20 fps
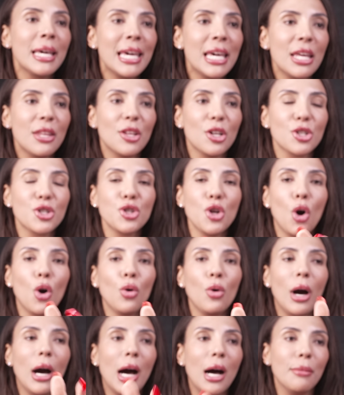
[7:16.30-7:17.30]
There's
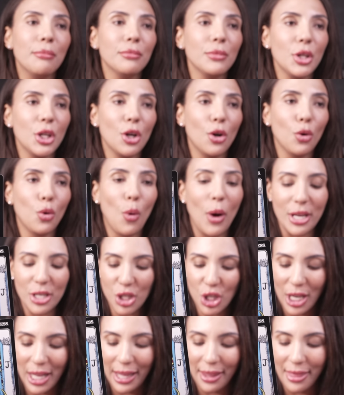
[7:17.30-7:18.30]
no,
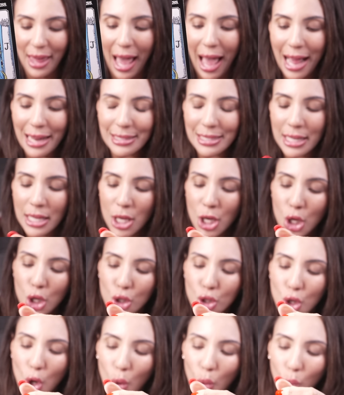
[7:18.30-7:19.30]
questioning that.
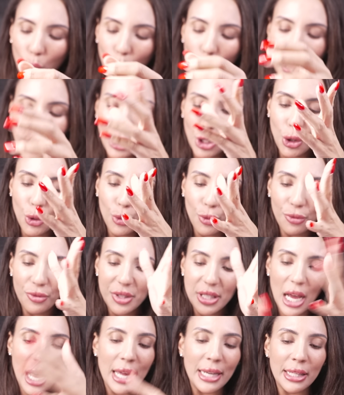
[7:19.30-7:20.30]
So what
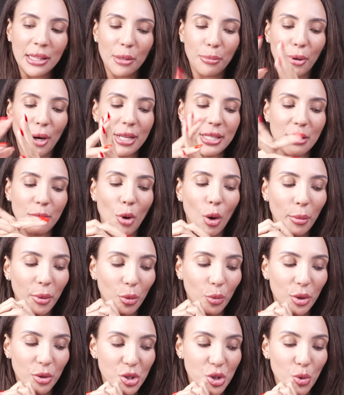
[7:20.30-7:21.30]
you've done in the present
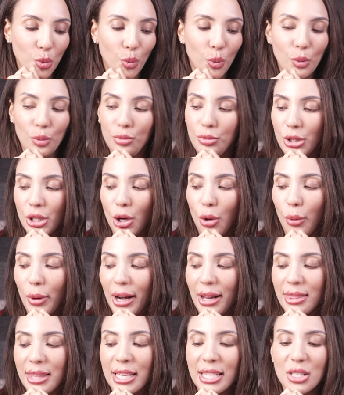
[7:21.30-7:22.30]
moment, which,
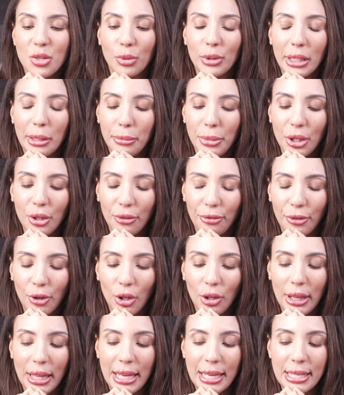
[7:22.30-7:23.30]
what I think is really
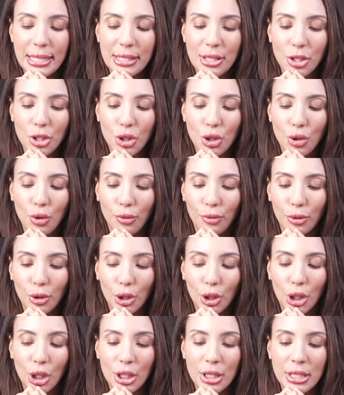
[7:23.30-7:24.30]
beautiful, is you've
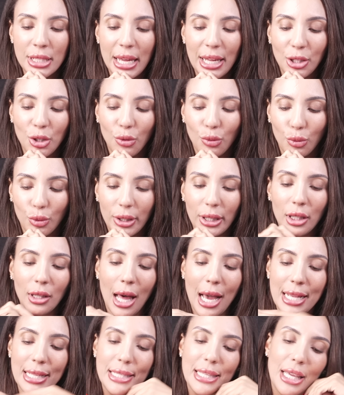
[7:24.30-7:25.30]
learned and you've
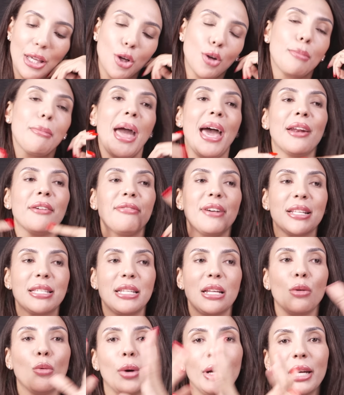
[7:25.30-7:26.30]
realized that you're
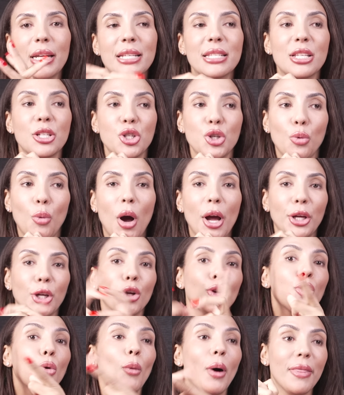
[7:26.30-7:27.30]
manifesting what it is that you want.
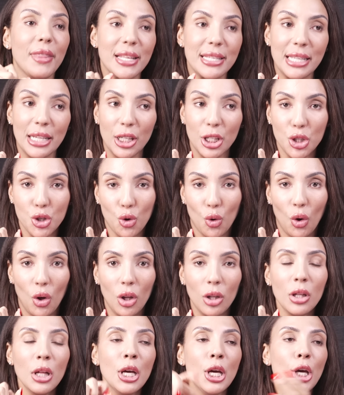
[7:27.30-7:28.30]
You're the one that's in
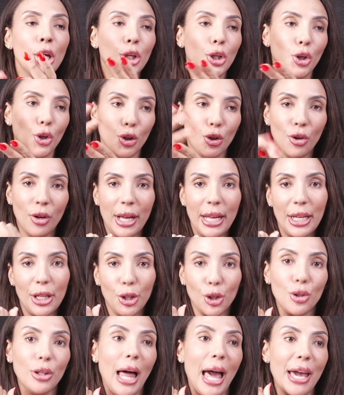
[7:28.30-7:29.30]
control. You're
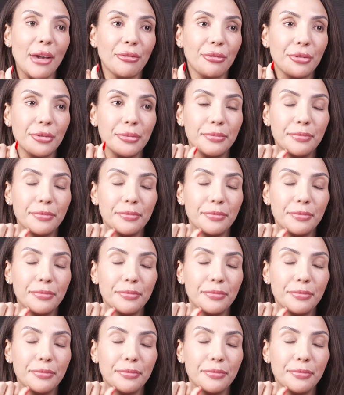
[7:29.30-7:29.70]
creating your life.